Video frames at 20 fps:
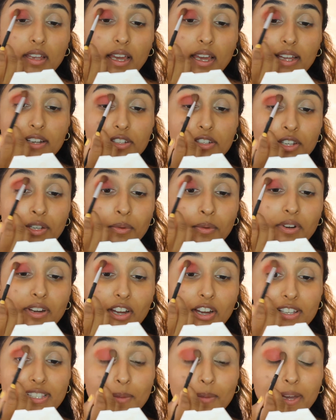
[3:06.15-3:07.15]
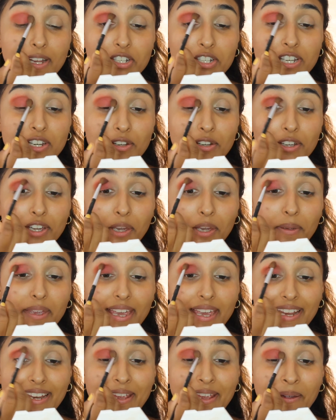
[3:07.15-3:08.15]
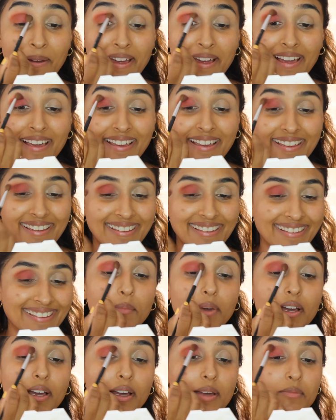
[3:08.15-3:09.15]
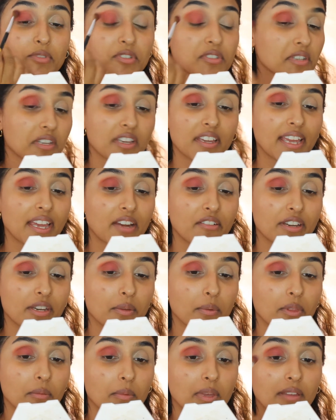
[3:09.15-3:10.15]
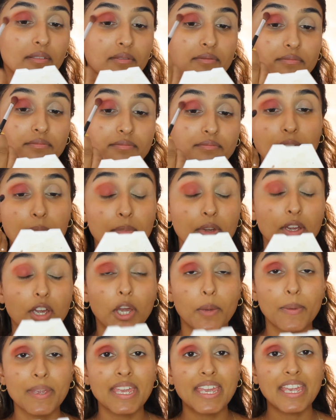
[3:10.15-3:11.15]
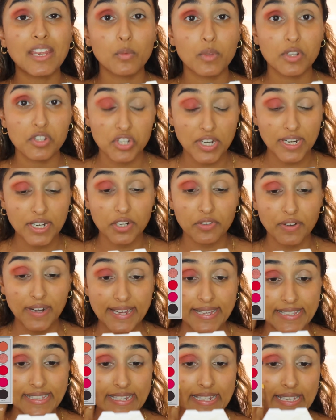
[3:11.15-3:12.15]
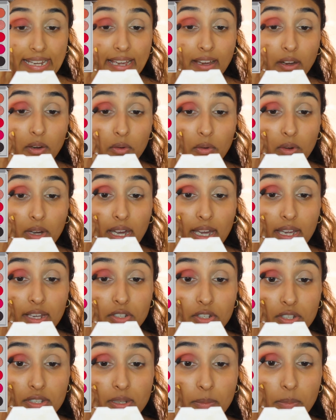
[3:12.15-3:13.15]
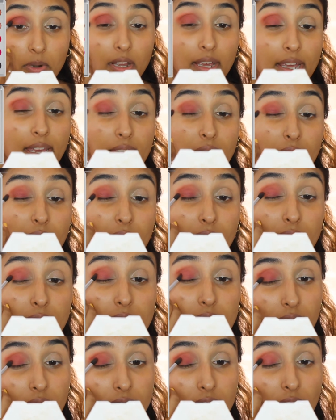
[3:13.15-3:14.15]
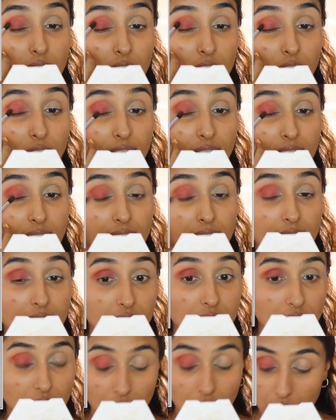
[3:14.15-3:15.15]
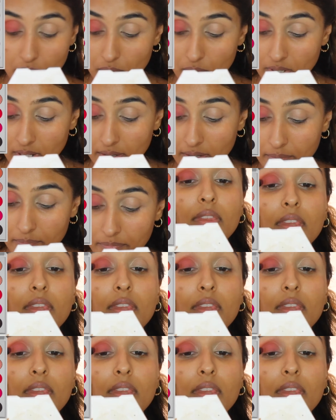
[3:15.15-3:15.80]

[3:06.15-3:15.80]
And you know what, guys? I'm actually not going anywhere, but I'm just doing a get ready with me. I'm going in with shade Crazy now and just applying this directly into the corner.